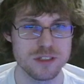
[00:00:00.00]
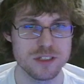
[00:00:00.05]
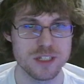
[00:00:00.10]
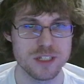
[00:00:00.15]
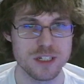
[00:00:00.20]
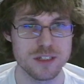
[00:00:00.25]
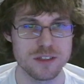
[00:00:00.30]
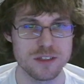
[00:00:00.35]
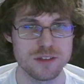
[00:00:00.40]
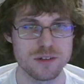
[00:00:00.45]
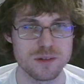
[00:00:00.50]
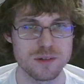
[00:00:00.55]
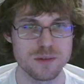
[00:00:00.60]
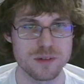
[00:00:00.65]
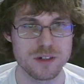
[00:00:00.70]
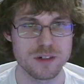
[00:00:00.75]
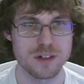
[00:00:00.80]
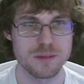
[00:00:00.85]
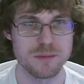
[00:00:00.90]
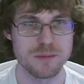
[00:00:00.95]
set it
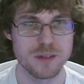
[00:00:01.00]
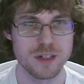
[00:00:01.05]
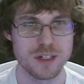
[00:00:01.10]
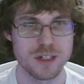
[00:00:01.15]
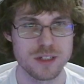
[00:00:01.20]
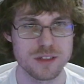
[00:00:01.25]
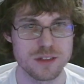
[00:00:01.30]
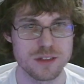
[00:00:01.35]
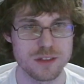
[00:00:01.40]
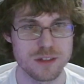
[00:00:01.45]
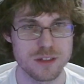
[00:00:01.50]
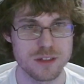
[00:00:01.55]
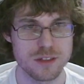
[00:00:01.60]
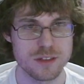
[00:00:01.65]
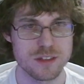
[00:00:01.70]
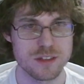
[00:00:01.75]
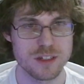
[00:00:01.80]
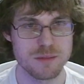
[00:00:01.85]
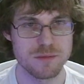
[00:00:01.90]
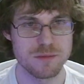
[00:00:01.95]
to
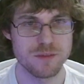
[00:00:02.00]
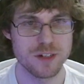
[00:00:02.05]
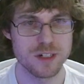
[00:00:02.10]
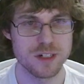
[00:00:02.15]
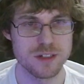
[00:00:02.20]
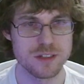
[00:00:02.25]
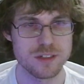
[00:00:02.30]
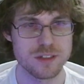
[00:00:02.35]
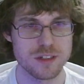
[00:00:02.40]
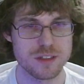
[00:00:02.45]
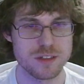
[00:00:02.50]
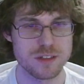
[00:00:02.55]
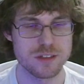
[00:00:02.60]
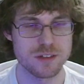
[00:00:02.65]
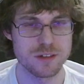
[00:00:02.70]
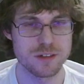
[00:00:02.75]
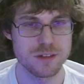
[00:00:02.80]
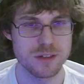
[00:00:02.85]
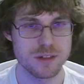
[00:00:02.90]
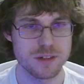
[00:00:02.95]
delete temp files on
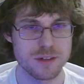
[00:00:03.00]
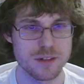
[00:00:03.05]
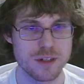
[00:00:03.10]
start.